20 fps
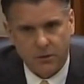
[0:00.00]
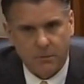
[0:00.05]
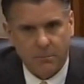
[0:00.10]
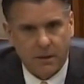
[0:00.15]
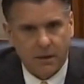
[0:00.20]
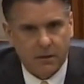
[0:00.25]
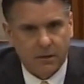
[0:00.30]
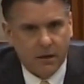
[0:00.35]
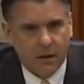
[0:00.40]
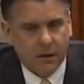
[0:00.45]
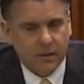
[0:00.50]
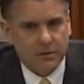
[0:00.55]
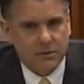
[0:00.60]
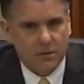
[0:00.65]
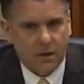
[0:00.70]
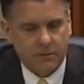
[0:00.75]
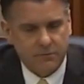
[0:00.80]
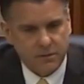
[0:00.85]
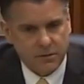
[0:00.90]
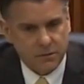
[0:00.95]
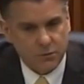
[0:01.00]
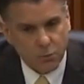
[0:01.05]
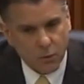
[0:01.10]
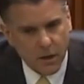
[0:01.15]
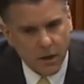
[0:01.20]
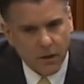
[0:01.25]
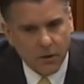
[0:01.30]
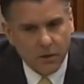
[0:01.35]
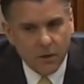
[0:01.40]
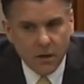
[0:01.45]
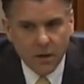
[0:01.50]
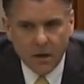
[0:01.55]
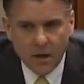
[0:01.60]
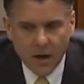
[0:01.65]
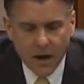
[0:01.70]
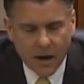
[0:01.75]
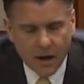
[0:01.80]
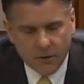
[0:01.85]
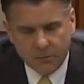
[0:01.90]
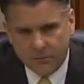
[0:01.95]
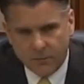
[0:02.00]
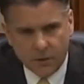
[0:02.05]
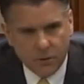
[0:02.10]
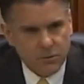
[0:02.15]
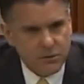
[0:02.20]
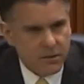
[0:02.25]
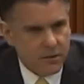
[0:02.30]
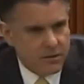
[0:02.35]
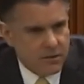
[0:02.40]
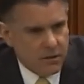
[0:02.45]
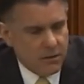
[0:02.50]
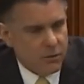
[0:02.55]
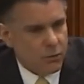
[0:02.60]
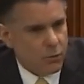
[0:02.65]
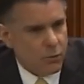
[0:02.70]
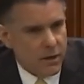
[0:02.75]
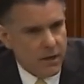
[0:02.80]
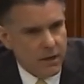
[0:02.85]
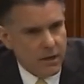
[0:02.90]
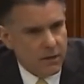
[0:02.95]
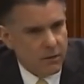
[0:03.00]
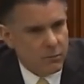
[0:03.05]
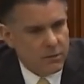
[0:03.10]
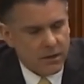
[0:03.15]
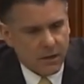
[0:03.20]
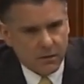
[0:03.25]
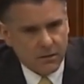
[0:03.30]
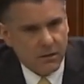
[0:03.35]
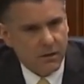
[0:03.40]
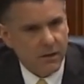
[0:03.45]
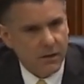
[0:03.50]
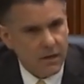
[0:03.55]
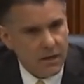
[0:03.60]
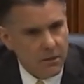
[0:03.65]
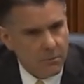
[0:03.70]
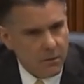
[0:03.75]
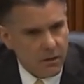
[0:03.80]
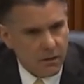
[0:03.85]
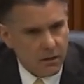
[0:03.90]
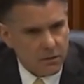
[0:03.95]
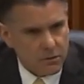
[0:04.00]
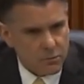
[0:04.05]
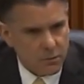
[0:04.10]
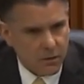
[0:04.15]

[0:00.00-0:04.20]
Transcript: in my colleagues' office as well, our phones continue to ring, we continue to get emails,